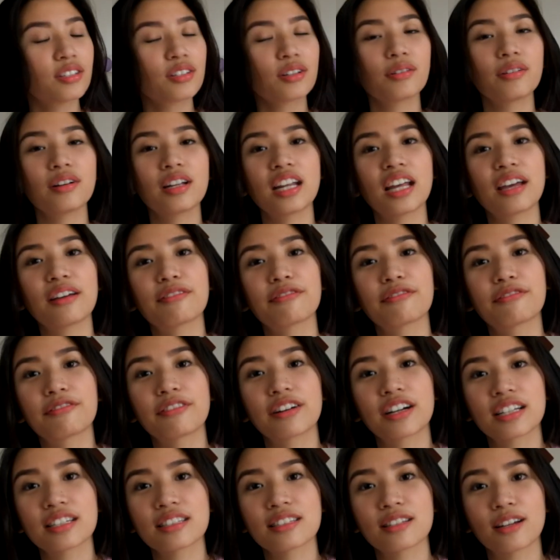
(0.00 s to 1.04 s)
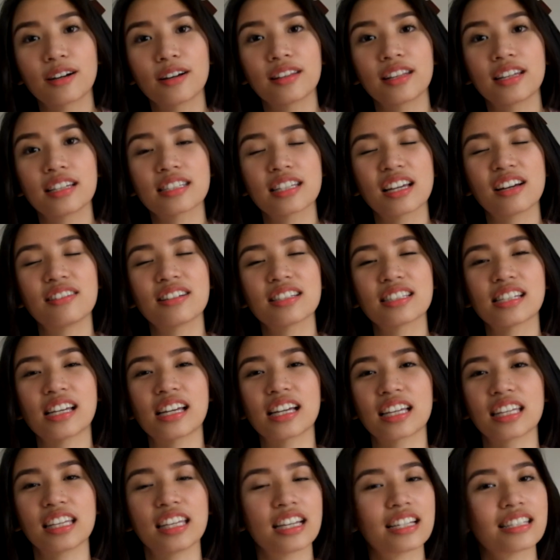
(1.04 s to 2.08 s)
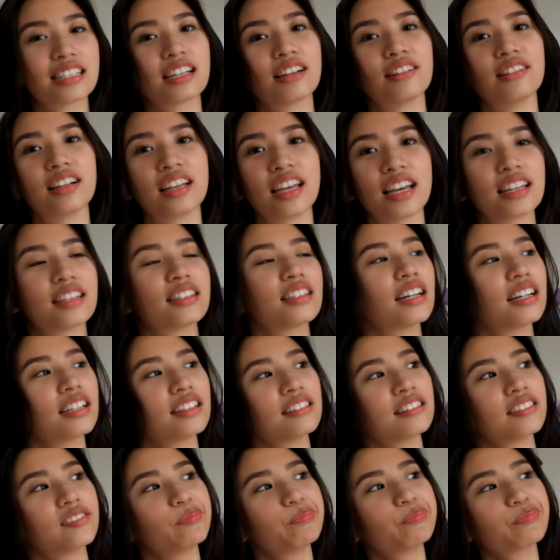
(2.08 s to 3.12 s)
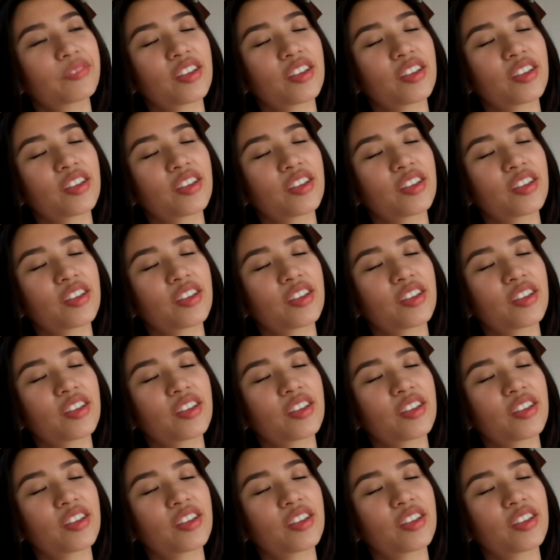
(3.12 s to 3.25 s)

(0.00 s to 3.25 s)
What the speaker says: So, when I first saw this, I was like, yes, I will get that.